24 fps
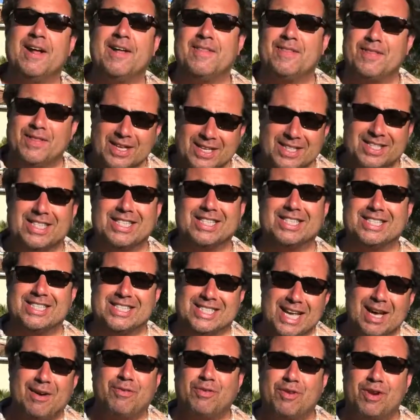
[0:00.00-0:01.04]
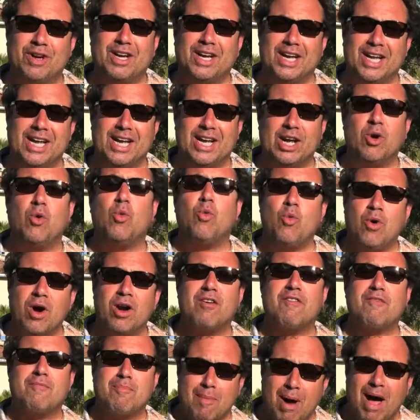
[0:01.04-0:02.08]
This is definitely one
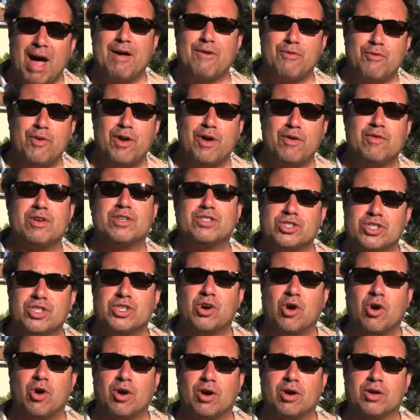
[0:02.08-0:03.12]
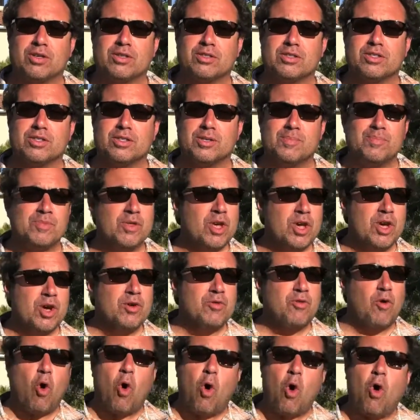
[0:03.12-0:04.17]
of my favorite cigars.
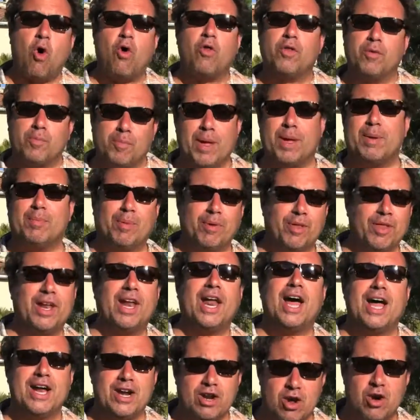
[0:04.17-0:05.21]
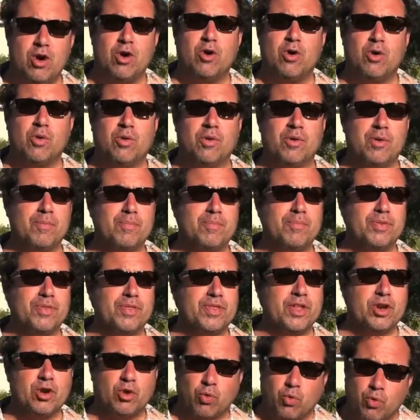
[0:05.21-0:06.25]
For all the people that I know
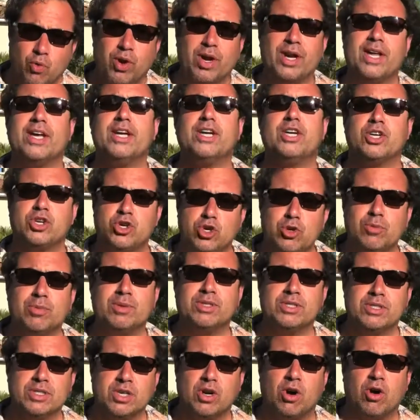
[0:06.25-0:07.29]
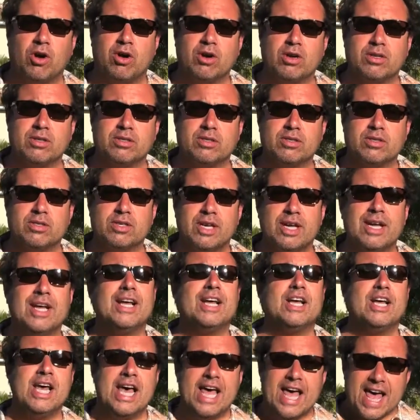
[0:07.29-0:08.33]
that are really into Cuban cigars,
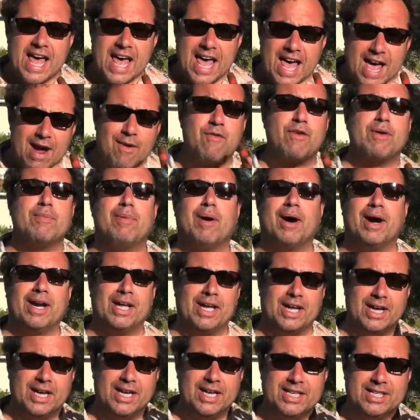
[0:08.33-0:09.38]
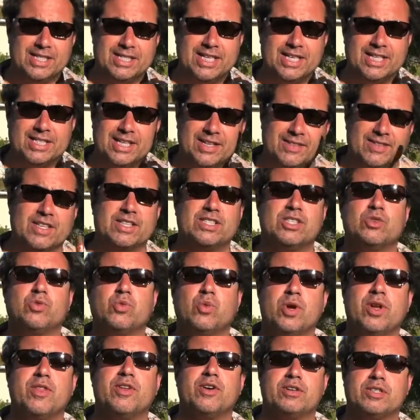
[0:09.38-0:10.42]
everybody says that this is
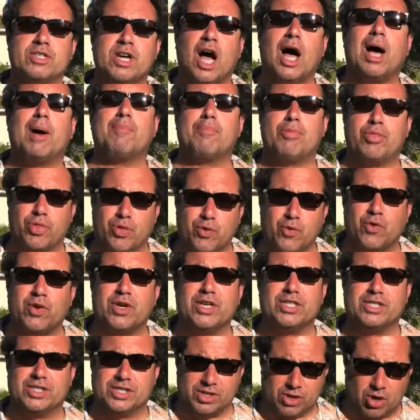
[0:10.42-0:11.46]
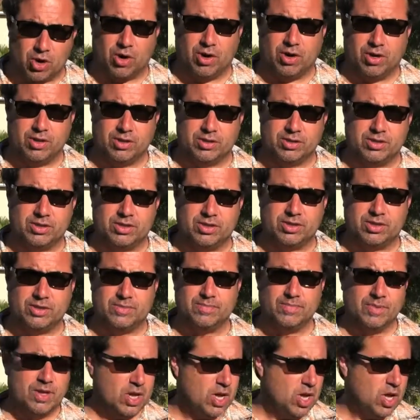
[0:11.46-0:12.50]
one of their top 3 cigars.
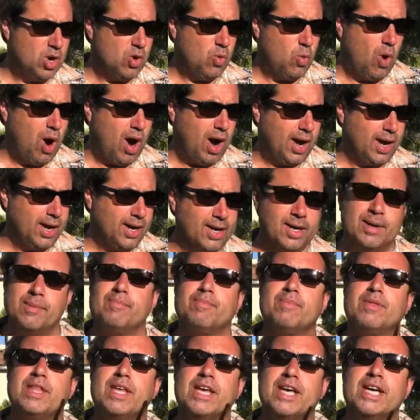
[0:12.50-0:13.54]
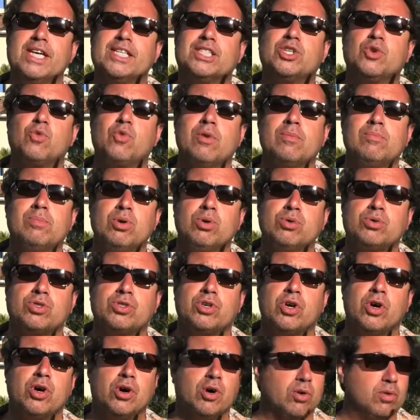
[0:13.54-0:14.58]
Why? It's a
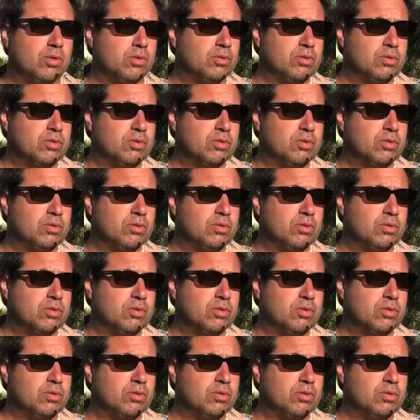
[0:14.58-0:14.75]
Robusto.